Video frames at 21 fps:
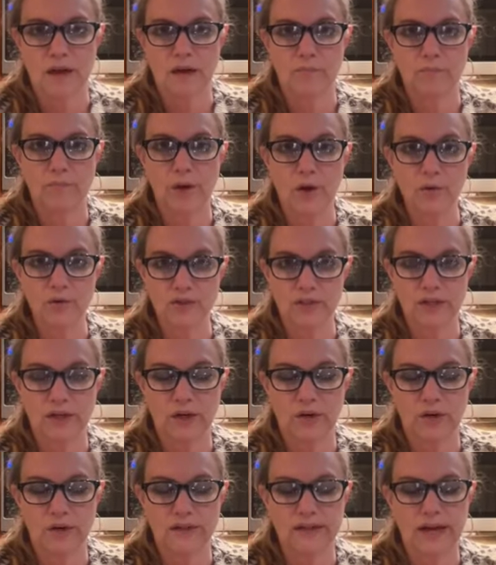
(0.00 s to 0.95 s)
posted here
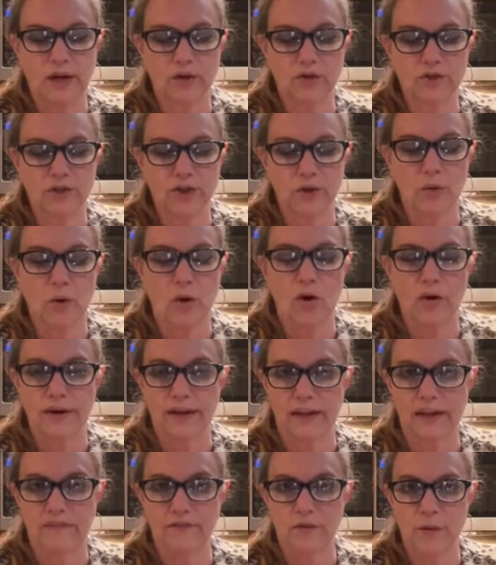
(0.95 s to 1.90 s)
in a day or two on
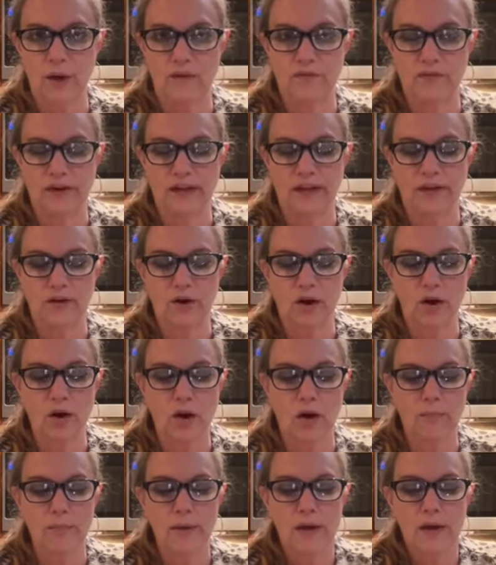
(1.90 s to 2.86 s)
IfYouHaveAnEgg.com.